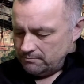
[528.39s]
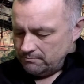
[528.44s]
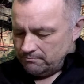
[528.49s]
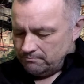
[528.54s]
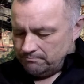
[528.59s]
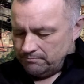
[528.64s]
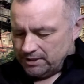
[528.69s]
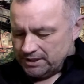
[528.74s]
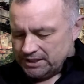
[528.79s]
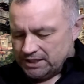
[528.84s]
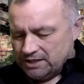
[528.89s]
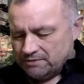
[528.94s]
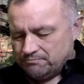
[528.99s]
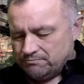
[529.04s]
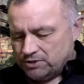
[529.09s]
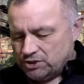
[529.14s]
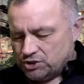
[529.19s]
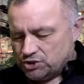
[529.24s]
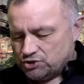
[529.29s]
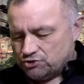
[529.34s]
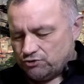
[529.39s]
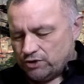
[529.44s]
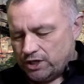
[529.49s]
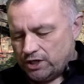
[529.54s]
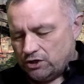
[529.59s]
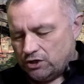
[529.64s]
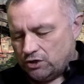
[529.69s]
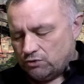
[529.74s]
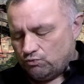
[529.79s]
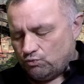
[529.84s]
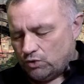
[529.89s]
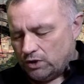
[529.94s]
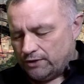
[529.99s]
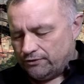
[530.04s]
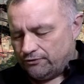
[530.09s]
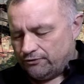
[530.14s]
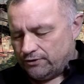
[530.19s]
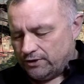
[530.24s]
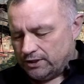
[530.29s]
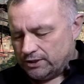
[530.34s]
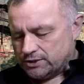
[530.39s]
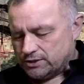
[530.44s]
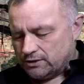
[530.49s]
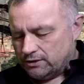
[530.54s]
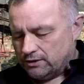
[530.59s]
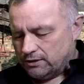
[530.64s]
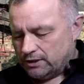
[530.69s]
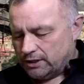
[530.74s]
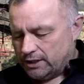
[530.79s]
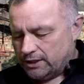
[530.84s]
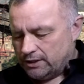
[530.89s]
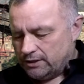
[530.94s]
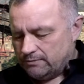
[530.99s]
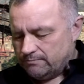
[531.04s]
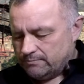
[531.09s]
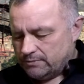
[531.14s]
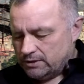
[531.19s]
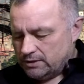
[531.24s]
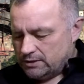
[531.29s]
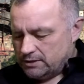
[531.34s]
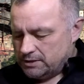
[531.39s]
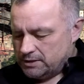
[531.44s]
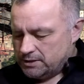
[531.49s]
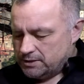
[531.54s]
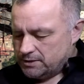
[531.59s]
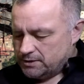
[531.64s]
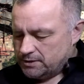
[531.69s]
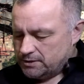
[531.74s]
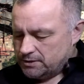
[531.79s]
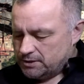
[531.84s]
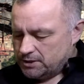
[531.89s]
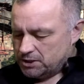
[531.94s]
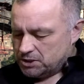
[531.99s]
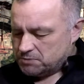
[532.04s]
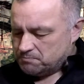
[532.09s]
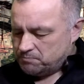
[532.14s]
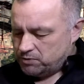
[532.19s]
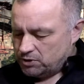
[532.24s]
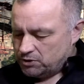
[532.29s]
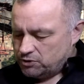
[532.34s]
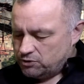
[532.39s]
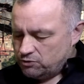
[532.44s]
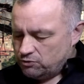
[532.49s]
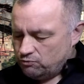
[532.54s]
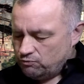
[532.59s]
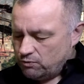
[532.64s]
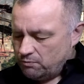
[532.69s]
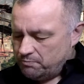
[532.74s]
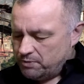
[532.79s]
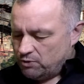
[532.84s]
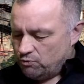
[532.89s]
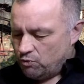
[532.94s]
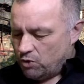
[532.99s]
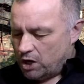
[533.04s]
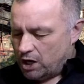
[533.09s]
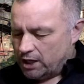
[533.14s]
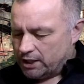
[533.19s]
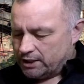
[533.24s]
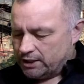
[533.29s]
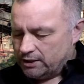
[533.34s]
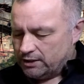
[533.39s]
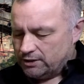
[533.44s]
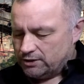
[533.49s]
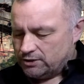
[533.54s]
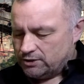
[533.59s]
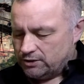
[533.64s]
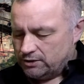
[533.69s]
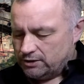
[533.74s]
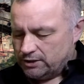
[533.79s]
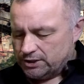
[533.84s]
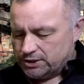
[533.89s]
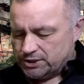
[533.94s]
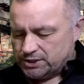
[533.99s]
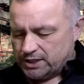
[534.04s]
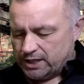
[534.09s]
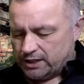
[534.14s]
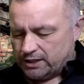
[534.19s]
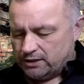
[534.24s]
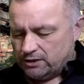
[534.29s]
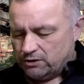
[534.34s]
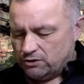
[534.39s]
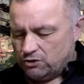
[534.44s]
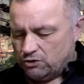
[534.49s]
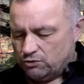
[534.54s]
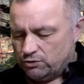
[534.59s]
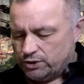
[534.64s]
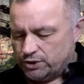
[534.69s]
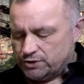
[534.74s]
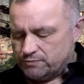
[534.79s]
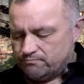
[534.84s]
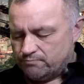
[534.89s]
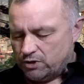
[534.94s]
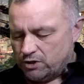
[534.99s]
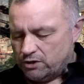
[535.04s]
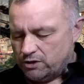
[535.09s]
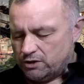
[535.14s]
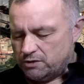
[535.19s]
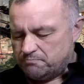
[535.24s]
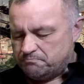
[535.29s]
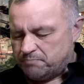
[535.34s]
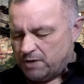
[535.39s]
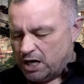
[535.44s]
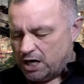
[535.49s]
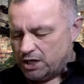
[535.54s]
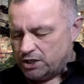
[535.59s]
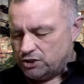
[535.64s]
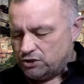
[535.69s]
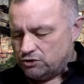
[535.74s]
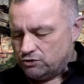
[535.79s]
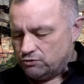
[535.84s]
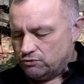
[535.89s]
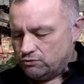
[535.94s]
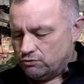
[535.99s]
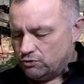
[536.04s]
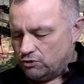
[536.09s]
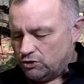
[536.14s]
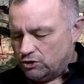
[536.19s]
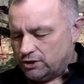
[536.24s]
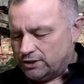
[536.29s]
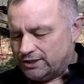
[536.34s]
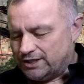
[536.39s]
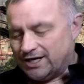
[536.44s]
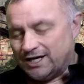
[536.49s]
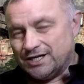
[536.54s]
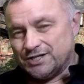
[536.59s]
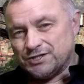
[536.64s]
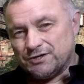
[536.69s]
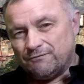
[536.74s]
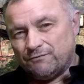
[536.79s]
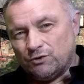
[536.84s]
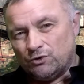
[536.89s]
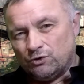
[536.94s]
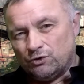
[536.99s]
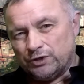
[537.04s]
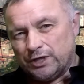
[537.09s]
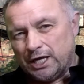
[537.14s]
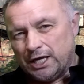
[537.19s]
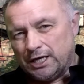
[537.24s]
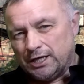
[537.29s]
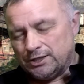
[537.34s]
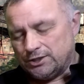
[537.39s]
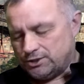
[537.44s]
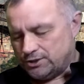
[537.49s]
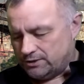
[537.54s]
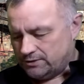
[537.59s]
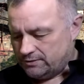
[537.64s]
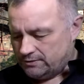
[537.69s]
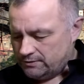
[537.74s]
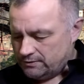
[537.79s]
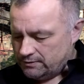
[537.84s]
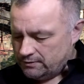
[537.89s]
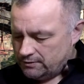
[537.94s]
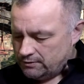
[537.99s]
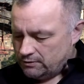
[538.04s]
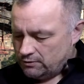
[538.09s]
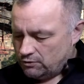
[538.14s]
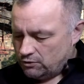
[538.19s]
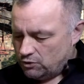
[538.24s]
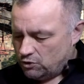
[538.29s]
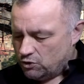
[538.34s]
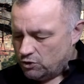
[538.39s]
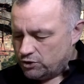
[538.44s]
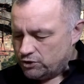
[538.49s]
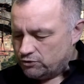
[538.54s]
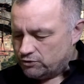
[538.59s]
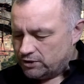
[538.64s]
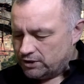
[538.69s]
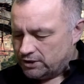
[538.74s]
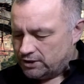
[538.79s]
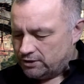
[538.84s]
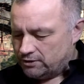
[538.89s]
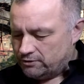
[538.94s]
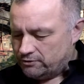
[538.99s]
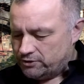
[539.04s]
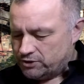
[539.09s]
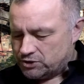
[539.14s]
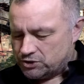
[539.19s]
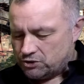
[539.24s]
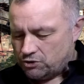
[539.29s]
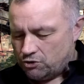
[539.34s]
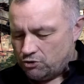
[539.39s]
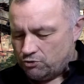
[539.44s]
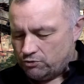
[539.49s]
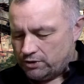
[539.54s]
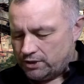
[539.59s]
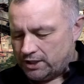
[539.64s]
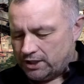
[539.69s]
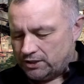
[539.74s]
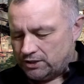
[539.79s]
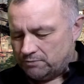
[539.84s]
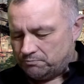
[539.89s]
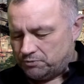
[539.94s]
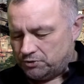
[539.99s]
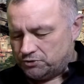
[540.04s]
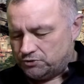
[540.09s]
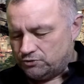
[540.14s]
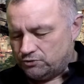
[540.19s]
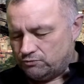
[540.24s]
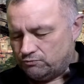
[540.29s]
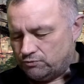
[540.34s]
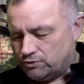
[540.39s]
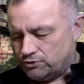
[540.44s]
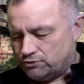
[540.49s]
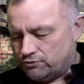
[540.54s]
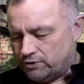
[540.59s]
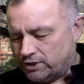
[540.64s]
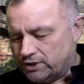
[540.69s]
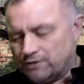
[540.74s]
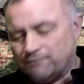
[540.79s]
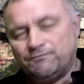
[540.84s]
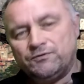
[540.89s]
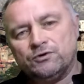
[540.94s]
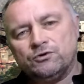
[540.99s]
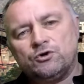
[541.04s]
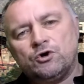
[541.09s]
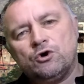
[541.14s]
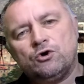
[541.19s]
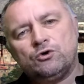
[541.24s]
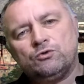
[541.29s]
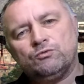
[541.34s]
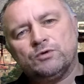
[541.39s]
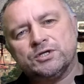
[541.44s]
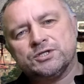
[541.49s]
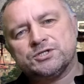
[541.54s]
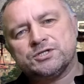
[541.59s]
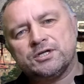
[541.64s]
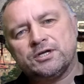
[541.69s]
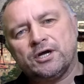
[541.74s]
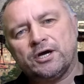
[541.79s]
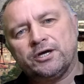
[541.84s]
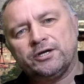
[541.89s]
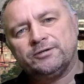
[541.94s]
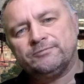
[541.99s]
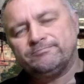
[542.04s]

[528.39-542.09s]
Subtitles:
But get me straight on one thing, Scarletti. This platoon will be walking until the second goat is murdered by you or dies of old age. Or you can kill this goat and the platoon will drink a few cold ones tonight.